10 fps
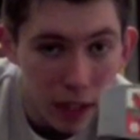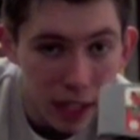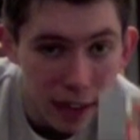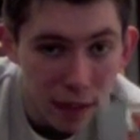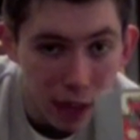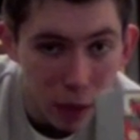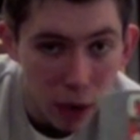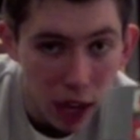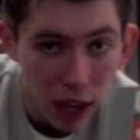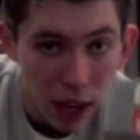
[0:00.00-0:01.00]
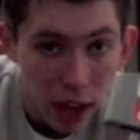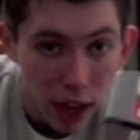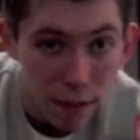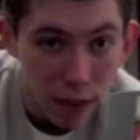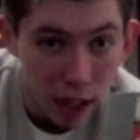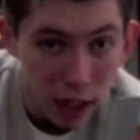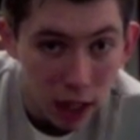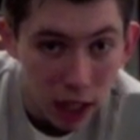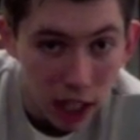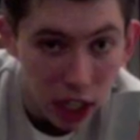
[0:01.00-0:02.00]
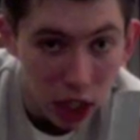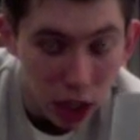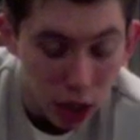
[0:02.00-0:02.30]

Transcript: it's definitely quite a fun addition to the